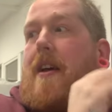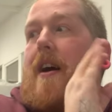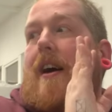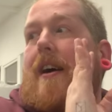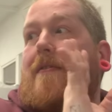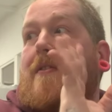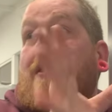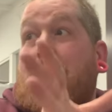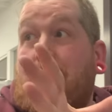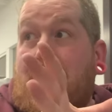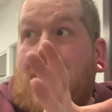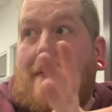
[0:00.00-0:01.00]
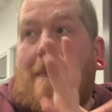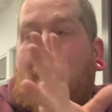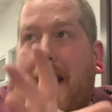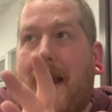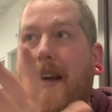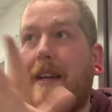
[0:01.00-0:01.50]
I've got some stuff
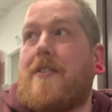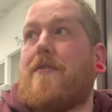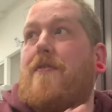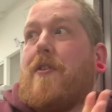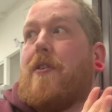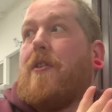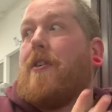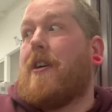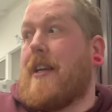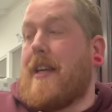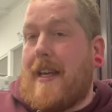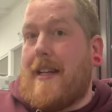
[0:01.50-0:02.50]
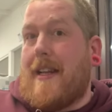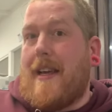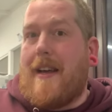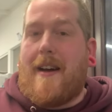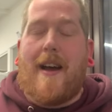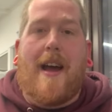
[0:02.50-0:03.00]
planned for in
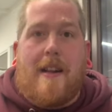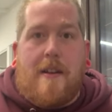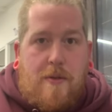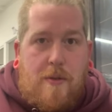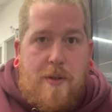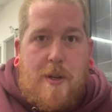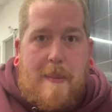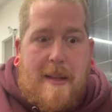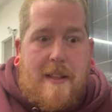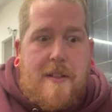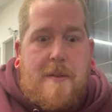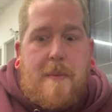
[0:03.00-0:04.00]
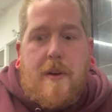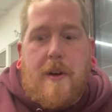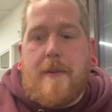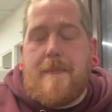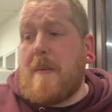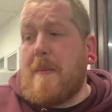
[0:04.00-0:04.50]
here and I'll talk to you about that
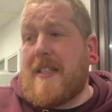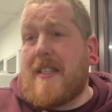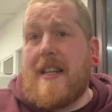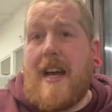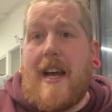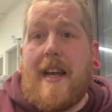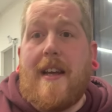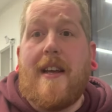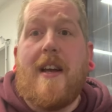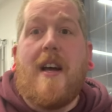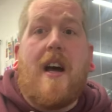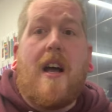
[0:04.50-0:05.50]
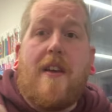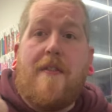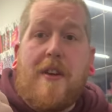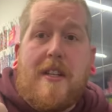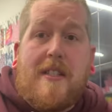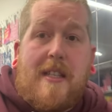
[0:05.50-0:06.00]
tomorrow. But today, if
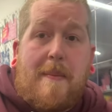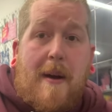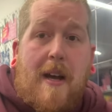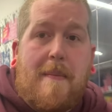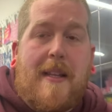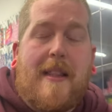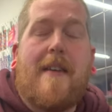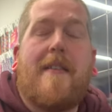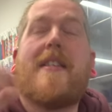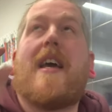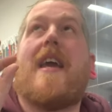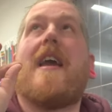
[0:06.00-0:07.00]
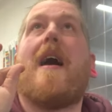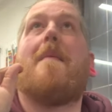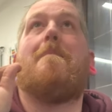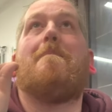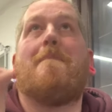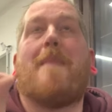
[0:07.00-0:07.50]
you can see behind me, there is a
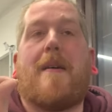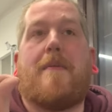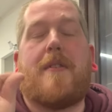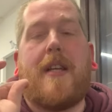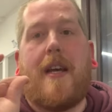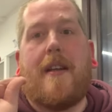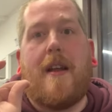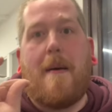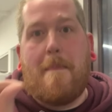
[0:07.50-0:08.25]
mountain